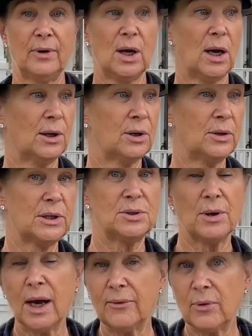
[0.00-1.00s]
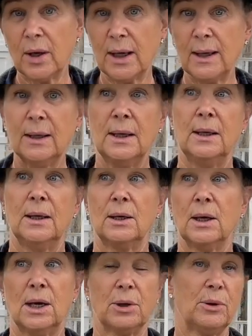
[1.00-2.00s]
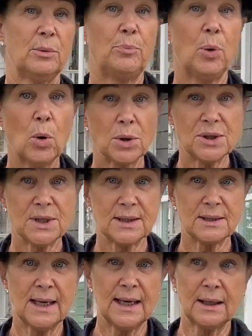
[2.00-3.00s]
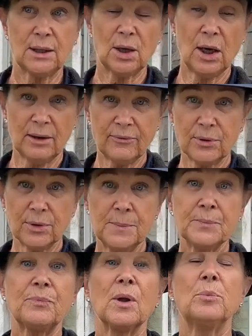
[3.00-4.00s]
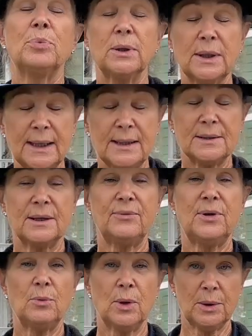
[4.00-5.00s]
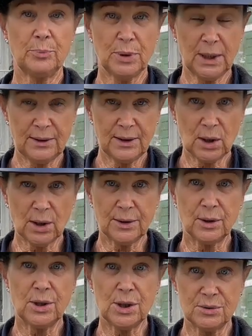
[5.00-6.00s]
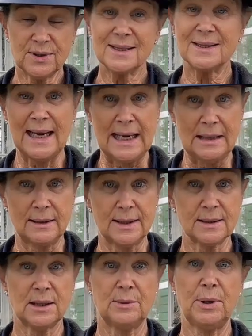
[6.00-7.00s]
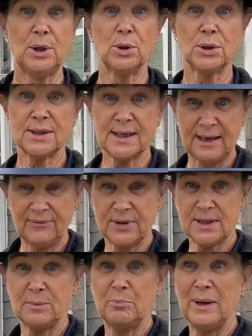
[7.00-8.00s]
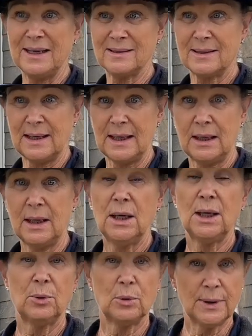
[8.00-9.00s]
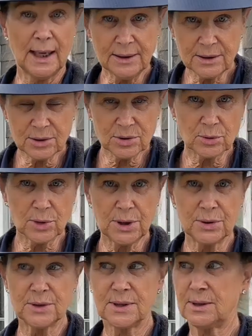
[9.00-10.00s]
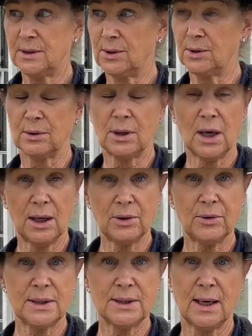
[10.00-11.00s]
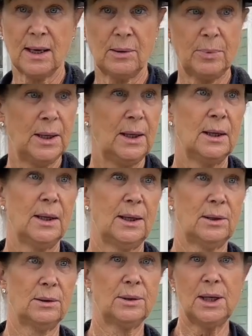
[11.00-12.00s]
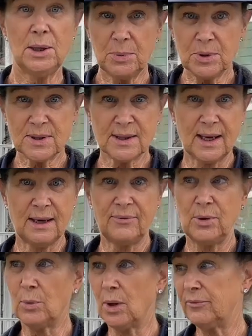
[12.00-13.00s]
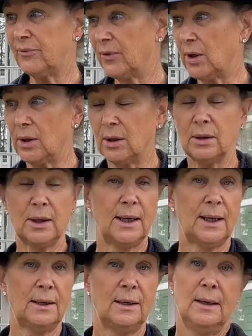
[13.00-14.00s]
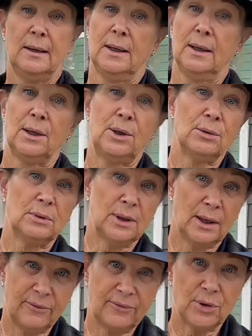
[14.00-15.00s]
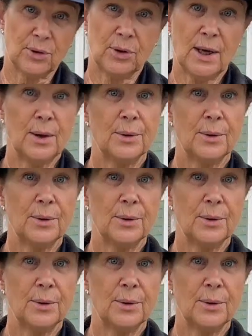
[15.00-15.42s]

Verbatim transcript: a concrete driveway, concrete porch that's not covered, please, if you want to put anything on there, use sand. That's going to be your safest, best thing. It will not destroy your, your concrete top. It'll keep you safe. You won't fall and you'll love your,